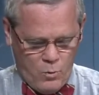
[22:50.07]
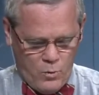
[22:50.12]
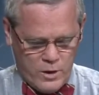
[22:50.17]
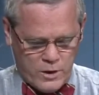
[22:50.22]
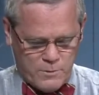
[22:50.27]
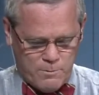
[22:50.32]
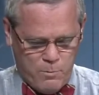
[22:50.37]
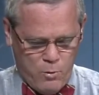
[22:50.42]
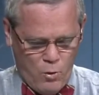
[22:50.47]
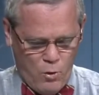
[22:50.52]

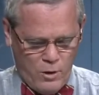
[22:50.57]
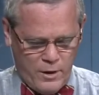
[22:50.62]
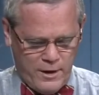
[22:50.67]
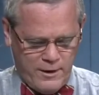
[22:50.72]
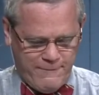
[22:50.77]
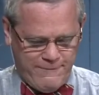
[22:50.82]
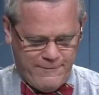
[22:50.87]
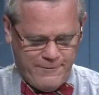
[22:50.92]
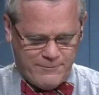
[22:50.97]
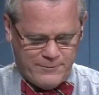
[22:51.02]
is born in
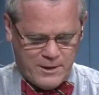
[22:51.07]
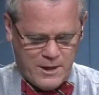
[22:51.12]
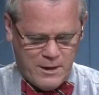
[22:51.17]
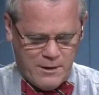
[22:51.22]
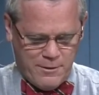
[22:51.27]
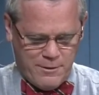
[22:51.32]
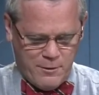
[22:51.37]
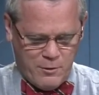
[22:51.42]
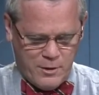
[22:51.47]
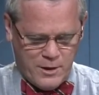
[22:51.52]

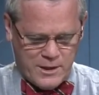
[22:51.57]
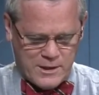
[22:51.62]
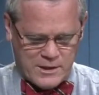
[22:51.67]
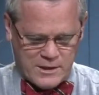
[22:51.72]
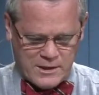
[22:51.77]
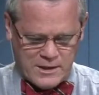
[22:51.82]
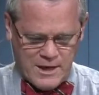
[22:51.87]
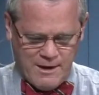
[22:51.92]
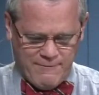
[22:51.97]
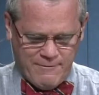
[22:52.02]

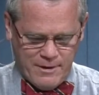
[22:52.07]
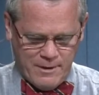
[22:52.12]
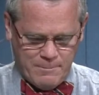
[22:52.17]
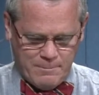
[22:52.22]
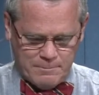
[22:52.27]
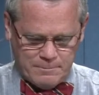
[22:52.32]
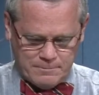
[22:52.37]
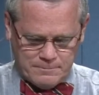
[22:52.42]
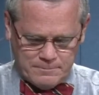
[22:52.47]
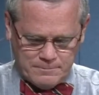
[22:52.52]

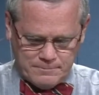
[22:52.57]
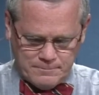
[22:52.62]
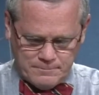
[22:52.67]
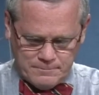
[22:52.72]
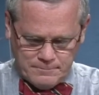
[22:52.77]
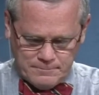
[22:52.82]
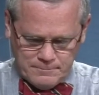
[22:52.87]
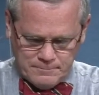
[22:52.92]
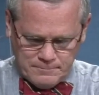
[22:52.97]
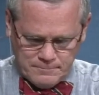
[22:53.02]
1537.
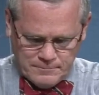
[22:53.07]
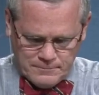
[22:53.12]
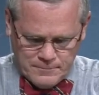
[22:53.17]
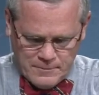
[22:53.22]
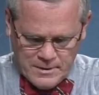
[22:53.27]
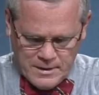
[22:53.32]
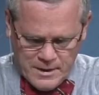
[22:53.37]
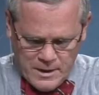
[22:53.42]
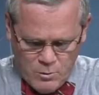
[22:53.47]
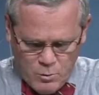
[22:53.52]

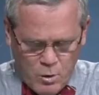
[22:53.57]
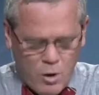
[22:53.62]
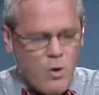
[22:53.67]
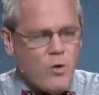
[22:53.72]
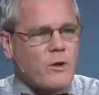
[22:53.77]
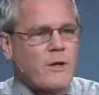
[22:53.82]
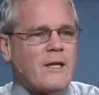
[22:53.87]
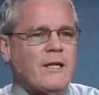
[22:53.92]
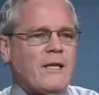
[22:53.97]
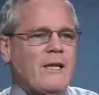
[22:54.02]
He will
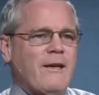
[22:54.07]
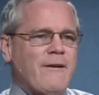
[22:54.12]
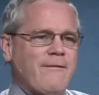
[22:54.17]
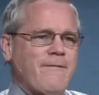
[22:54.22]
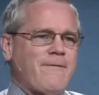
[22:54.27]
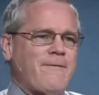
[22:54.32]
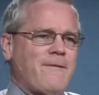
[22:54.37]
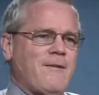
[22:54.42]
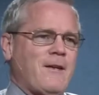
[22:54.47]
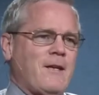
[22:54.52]
only
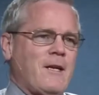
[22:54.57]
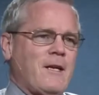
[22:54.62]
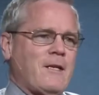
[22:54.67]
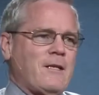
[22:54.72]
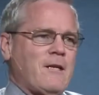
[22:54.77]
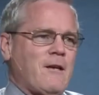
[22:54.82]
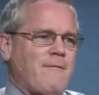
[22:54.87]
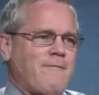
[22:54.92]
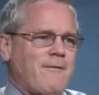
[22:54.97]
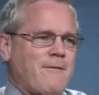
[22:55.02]
live
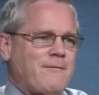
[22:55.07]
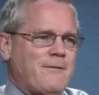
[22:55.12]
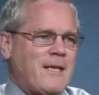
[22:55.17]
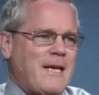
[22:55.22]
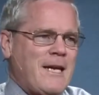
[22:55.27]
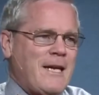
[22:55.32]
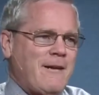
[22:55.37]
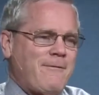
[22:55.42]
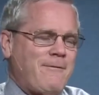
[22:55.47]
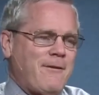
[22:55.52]
until
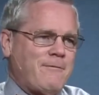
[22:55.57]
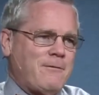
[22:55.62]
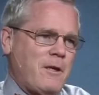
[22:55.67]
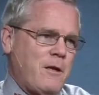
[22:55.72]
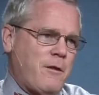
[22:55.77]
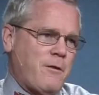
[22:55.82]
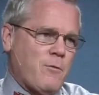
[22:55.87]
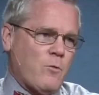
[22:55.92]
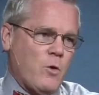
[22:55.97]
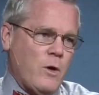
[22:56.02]

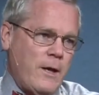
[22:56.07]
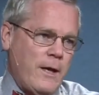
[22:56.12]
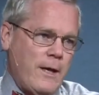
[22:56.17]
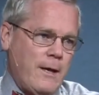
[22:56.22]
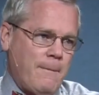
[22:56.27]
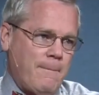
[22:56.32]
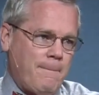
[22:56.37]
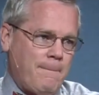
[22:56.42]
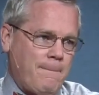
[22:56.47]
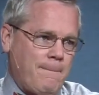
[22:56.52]
1553.